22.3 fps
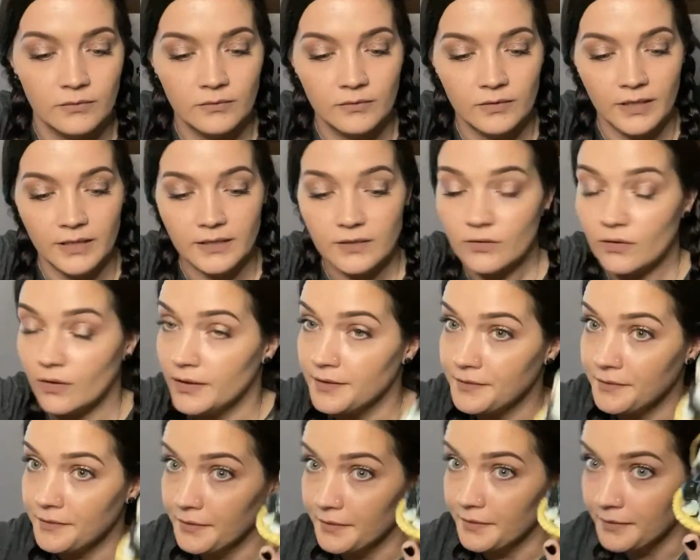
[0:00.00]
He's
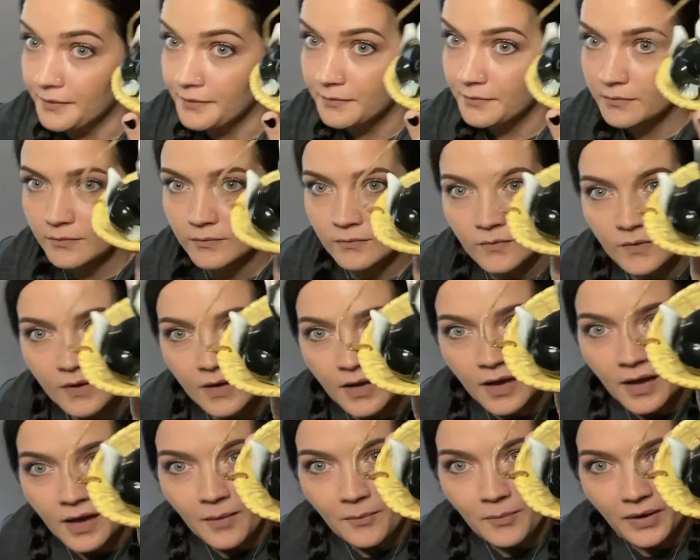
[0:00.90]
crazy looking.
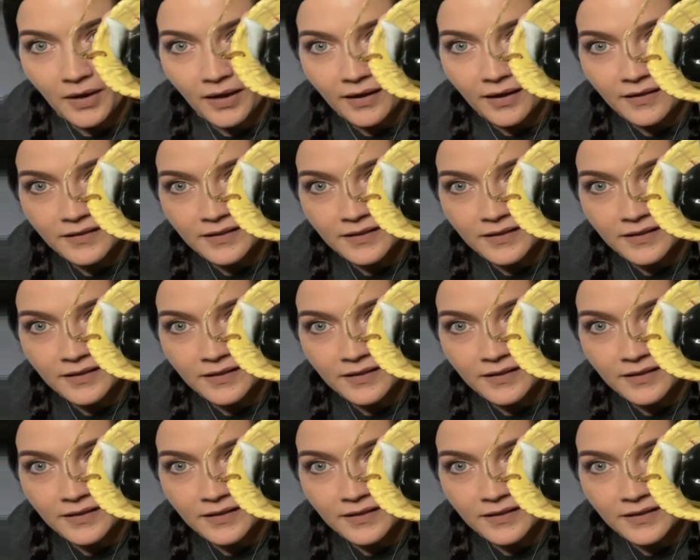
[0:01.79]
But